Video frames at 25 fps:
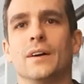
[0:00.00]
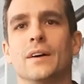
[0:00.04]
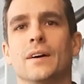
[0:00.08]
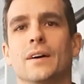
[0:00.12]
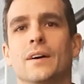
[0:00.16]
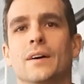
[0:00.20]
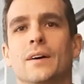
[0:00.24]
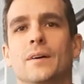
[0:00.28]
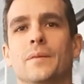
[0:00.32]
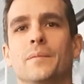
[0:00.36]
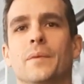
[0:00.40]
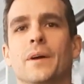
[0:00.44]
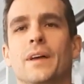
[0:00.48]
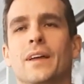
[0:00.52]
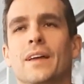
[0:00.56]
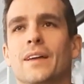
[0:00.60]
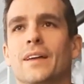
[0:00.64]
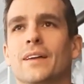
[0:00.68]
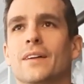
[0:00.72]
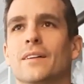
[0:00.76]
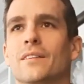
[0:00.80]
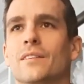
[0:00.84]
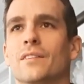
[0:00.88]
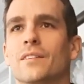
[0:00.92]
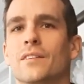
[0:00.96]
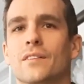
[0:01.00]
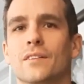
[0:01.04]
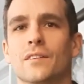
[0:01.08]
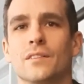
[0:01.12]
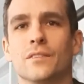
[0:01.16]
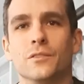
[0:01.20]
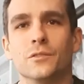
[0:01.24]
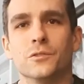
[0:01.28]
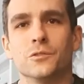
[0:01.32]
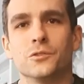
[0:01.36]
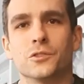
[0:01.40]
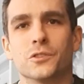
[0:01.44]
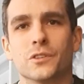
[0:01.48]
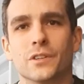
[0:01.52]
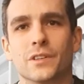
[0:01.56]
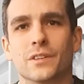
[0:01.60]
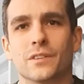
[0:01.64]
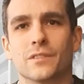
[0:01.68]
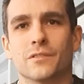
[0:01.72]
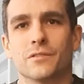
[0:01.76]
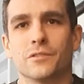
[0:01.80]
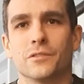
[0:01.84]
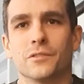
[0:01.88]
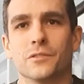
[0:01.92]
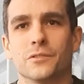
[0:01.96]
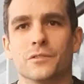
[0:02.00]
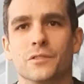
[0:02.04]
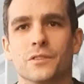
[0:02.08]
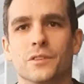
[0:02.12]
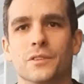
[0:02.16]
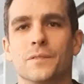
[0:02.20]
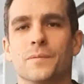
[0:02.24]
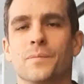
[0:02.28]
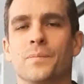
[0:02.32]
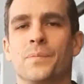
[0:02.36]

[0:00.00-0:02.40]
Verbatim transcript: um, and nutrient food.